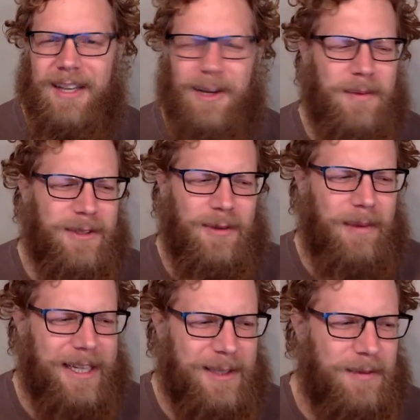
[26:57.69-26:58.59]
It almost
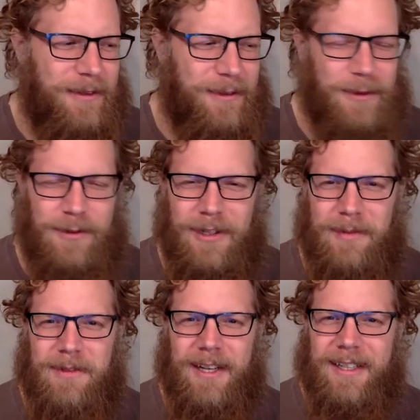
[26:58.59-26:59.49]
reminds me of those
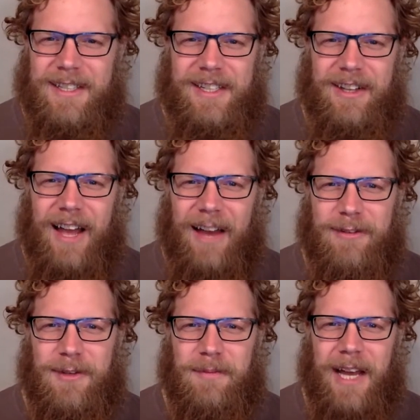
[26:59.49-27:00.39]
dreams that I still
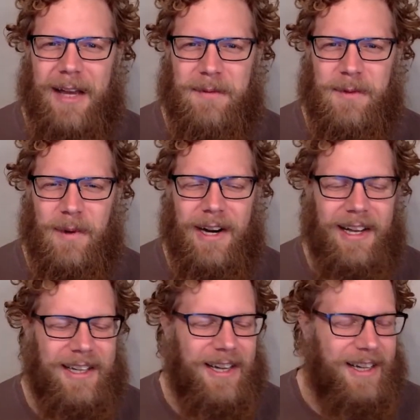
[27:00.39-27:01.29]
have sometimes, where
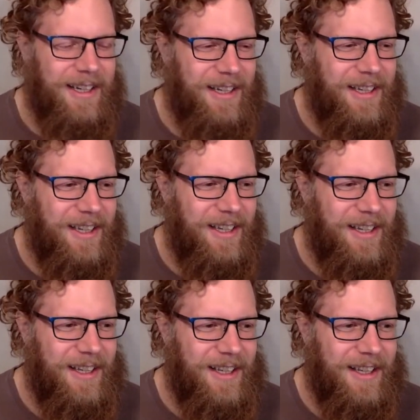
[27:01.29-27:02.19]

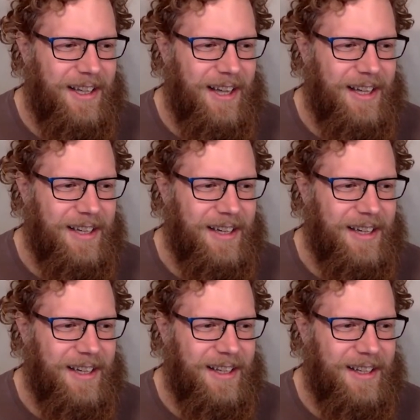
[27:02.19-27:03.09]

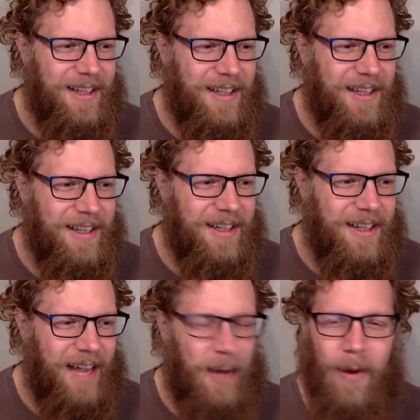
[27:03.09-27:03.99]
I